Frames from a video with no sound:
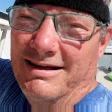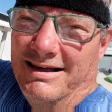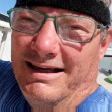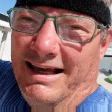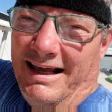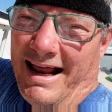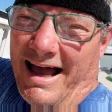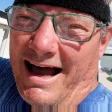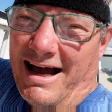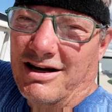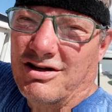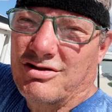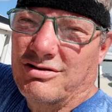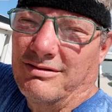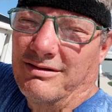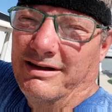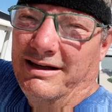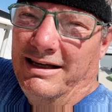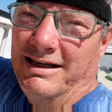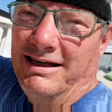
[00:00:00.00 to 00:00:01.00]
It
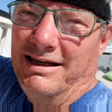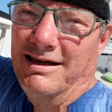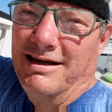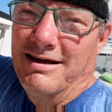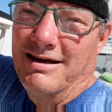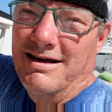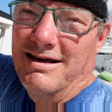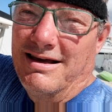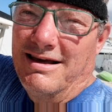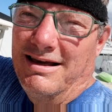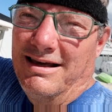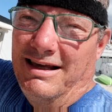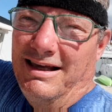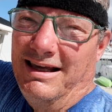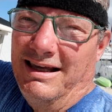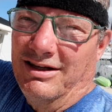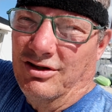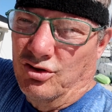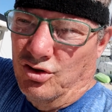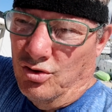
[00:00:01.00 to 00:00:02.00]
actually
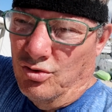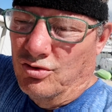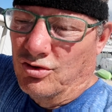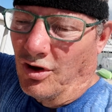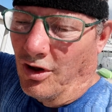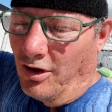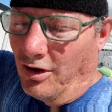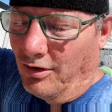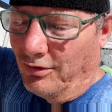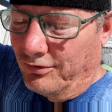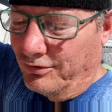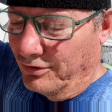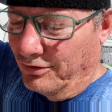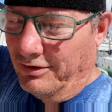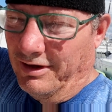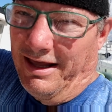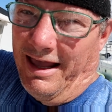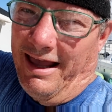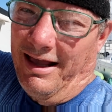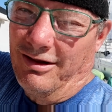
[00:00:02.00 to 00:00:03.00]
is too tall
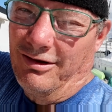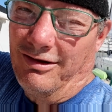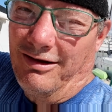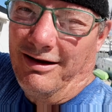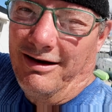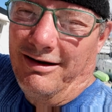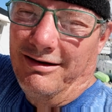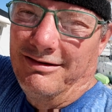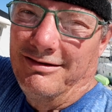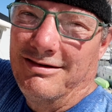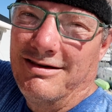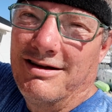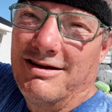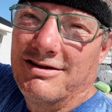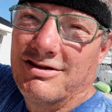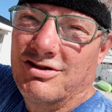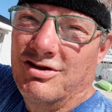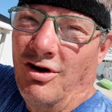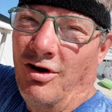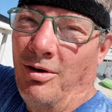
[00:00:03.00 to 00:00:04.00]
for the angle iron,
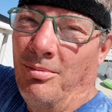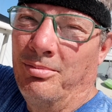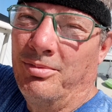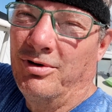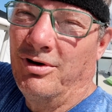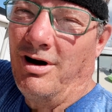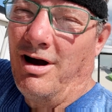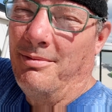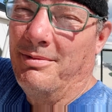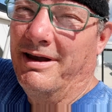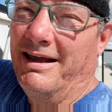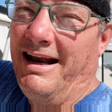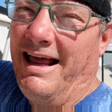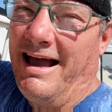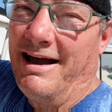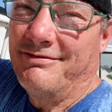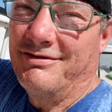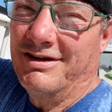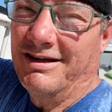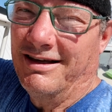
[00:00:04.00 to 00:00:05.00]
so I'm probably gonna
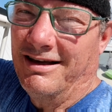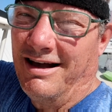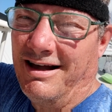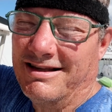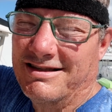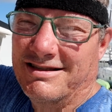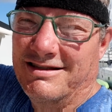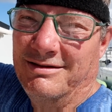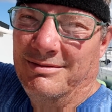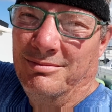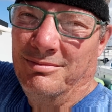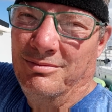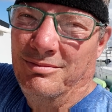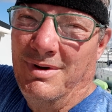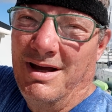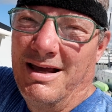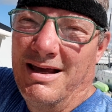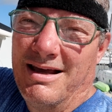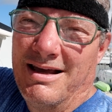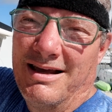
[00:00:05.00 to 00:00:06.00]
have to
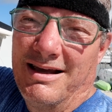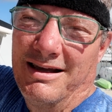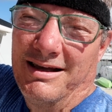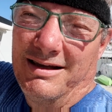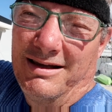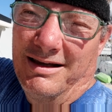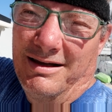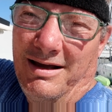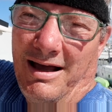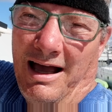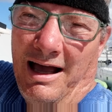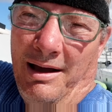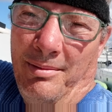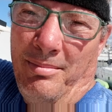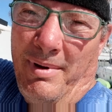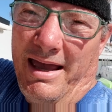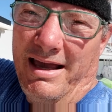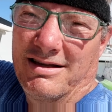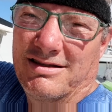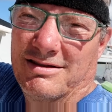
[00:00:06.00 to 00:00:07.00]
custom
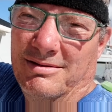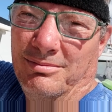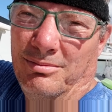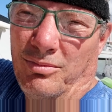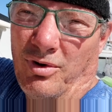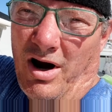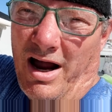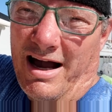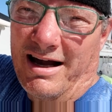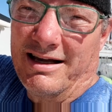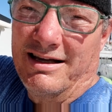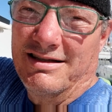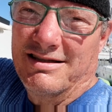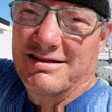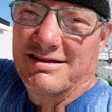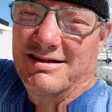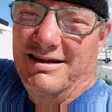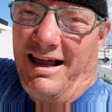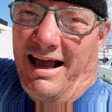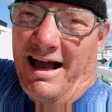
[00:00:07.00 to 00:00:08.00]
make some
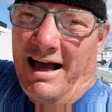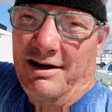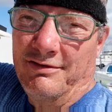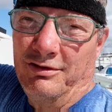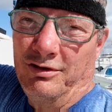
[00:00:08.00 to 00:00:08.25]
brackets out of